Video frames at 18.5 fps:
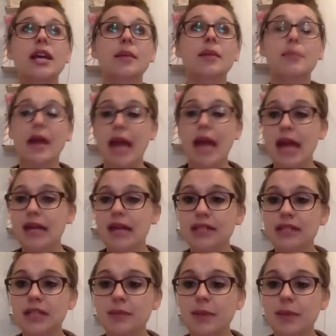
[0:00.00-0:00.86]
My head
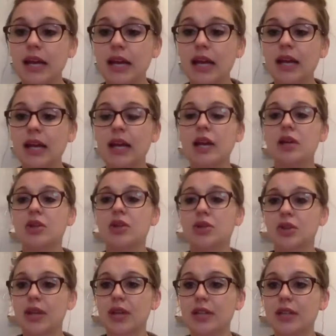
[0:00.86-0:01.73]
is spinning.
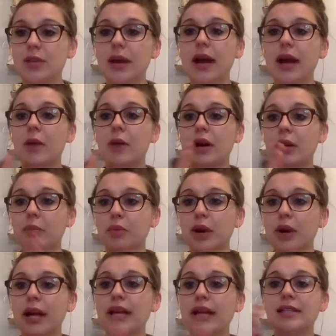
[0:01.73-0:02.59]
So that's why I want to
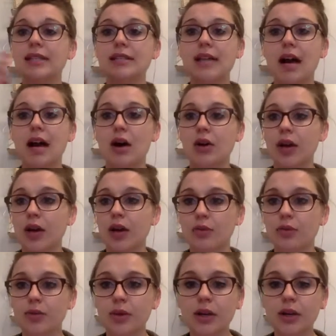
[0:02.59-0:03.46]
break it down
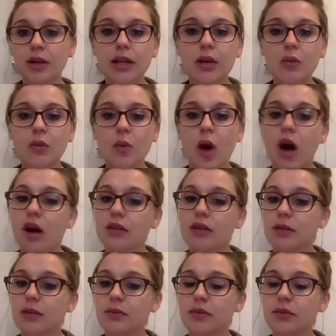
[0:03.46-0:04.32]
and really walk
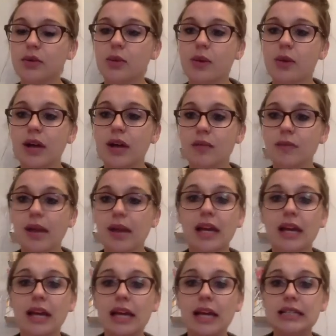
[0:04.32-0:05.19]
them through it and
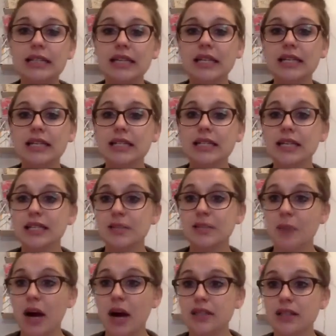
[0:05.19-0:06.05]
make it as easy as
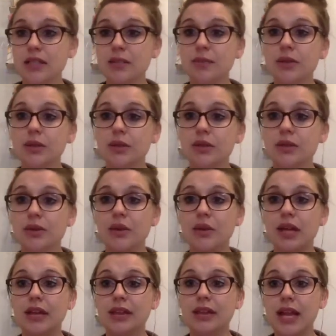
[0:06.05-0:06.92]
possible so
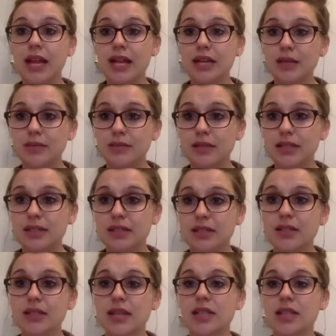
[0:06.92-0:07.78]
that they can be
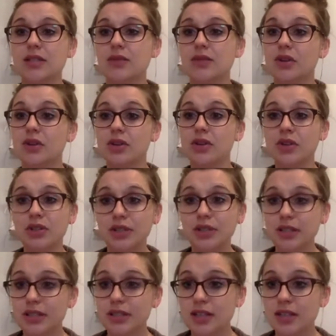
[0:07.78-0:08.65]
successful, you're
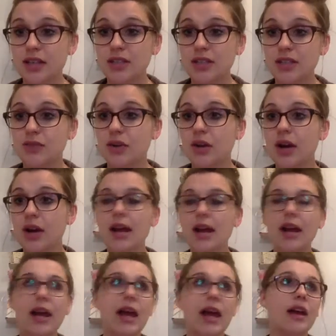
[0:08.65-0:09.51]
successful,
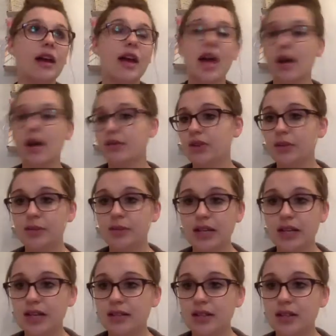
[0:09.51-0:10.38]
and
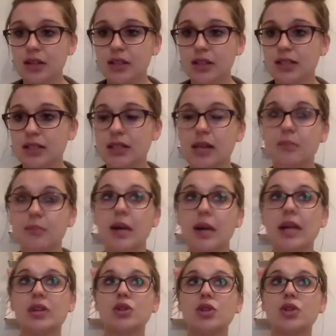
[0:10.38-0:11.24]
everybody is on the same
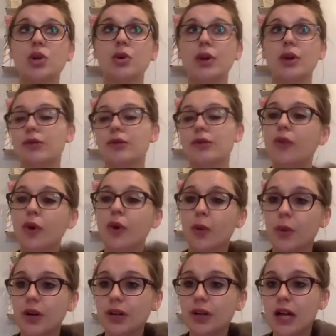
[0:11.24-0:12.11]
page going
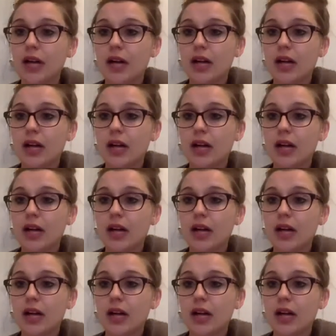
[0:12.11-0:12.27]
forward.